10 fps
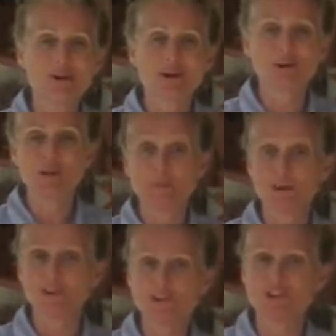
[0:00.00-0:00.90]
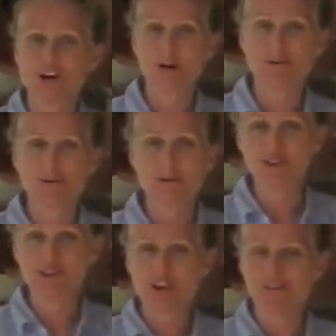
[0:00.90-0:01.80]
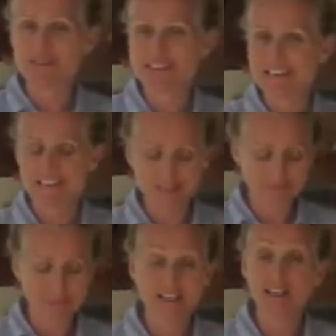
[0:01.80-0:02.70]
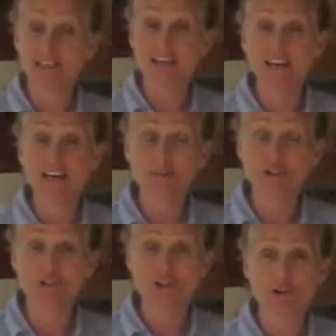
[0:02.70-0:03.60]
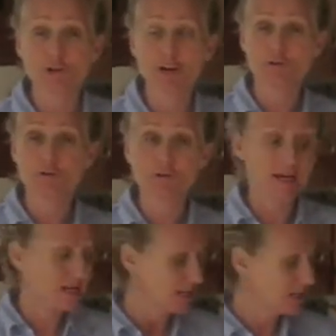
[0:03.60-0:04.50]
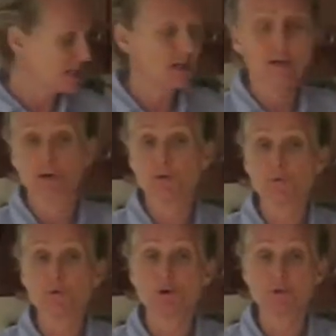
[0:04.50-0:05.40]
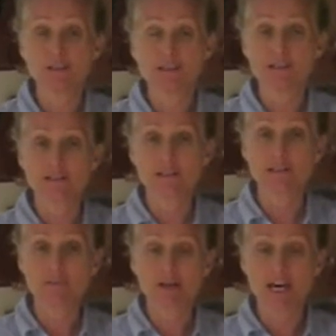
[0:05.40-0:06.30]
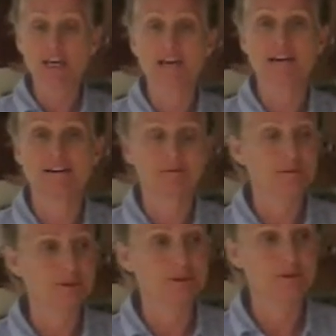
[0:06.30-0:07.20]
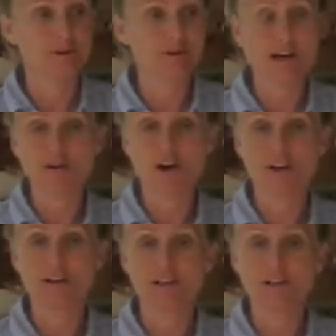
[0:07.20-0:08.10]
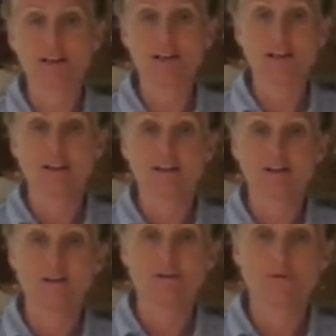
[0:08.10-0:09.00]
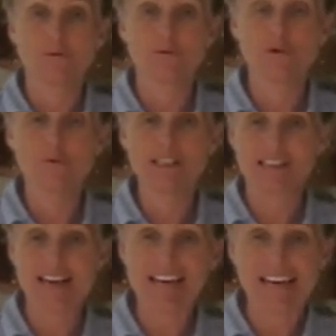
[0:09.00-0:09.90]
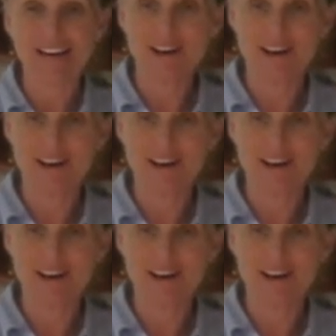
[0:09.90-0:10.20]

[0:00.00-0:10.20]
Welcome to Building Chops with Chef C. Today I'm going to show you how to make Ruby's spaghetti, which we are now calling Rubyskeddy.